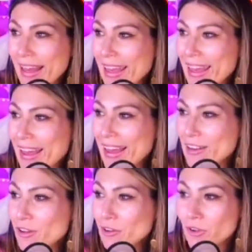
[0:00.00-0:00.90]
and
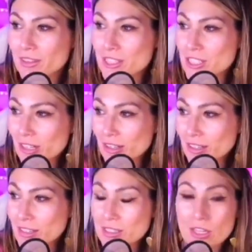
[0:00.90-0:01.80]
you can look at the
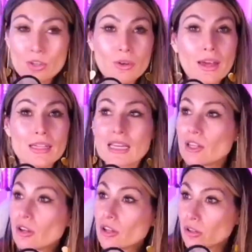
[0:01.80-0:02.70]
stars. You can take a
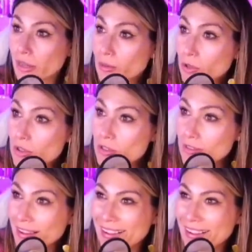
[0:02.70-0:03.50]
look at your neighbors